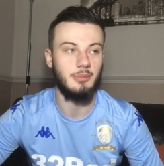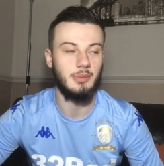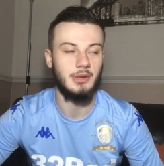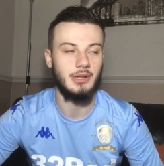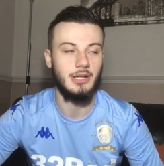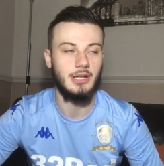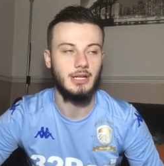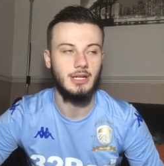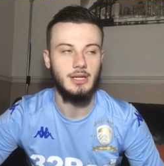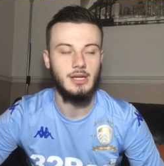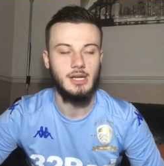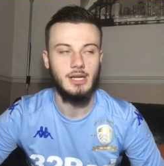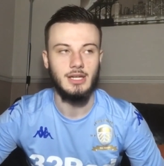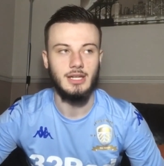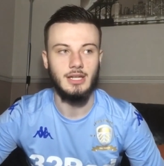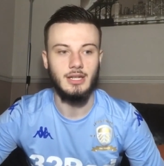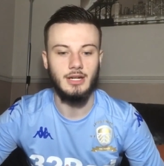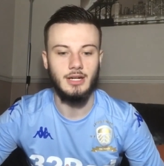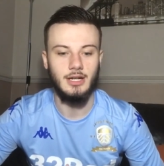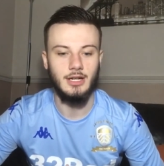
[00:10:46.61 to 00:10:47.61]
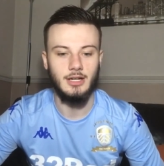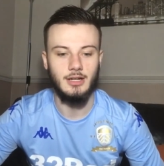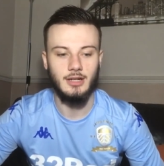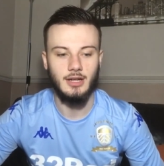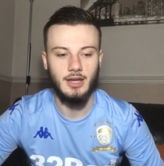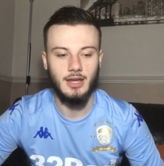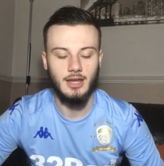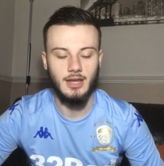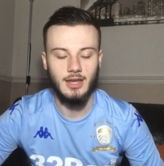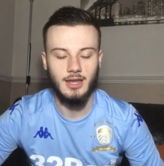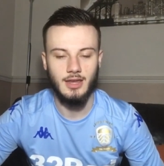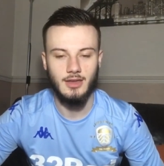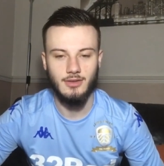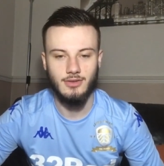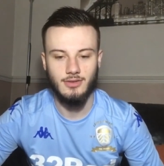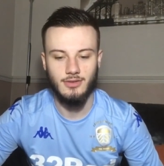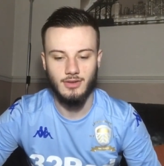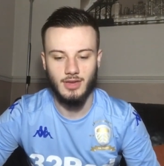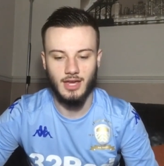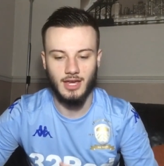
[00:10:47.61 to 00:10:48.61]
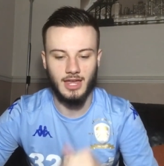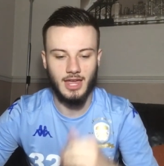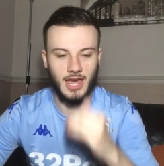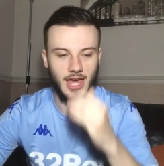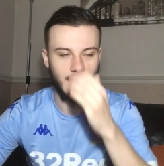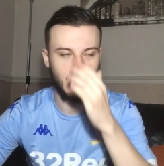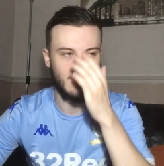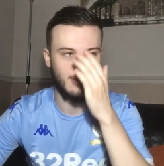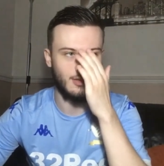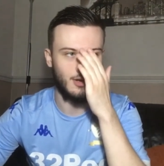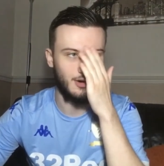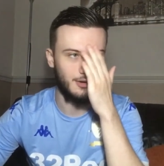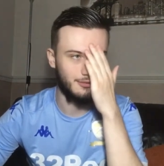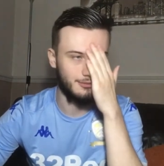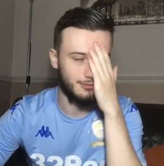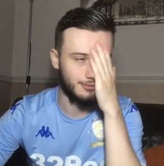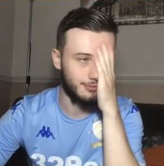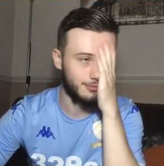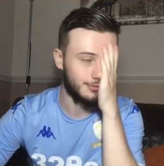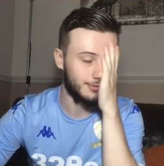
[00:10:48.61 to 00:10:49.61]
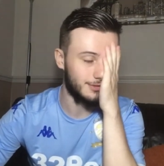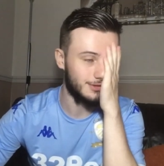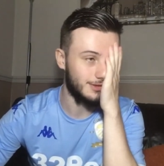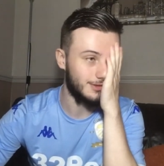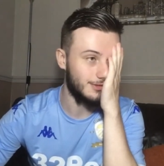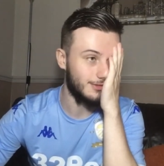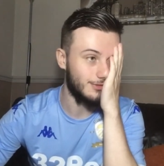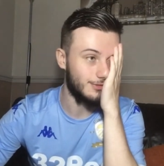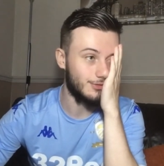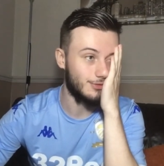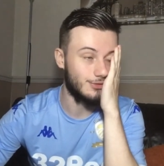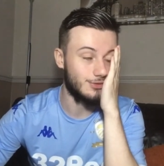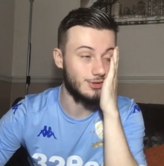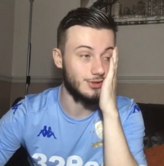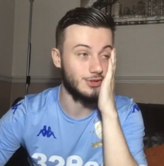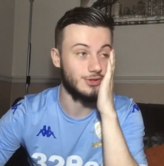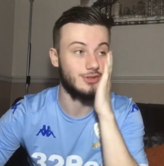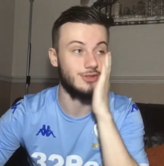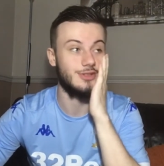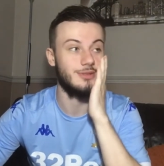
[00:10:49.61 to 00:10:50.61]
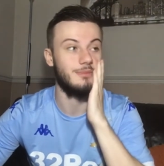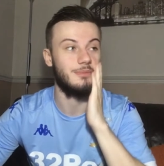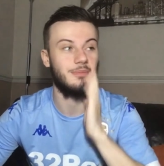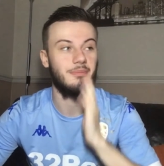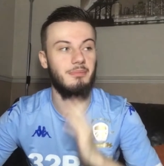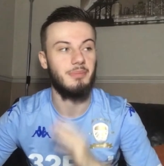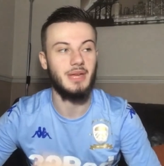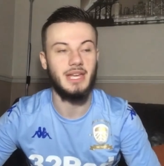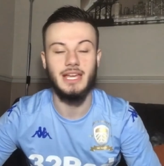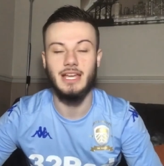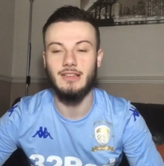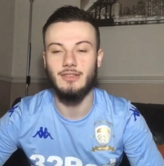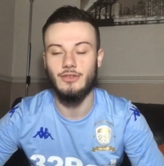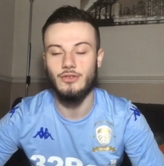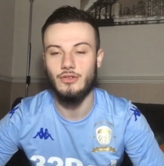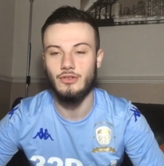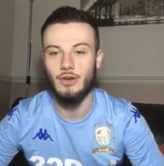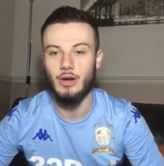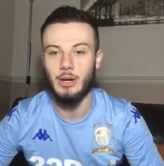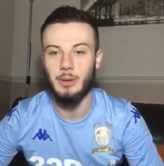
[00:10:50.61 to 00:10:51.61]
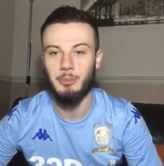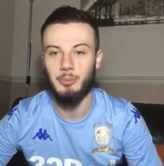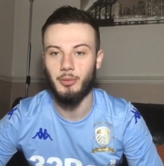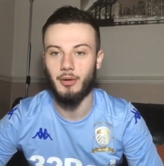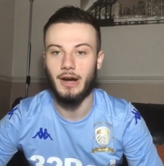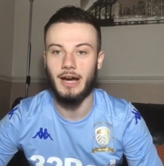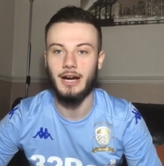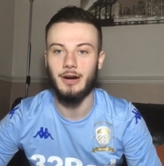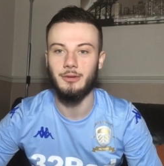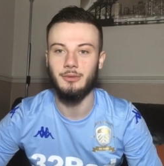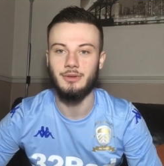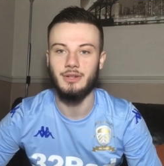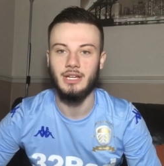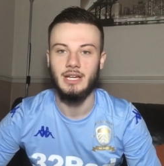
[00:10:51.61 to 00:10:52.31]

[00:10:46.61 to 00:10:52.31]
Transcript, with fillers: But, you know, it, it's a case of just being so proud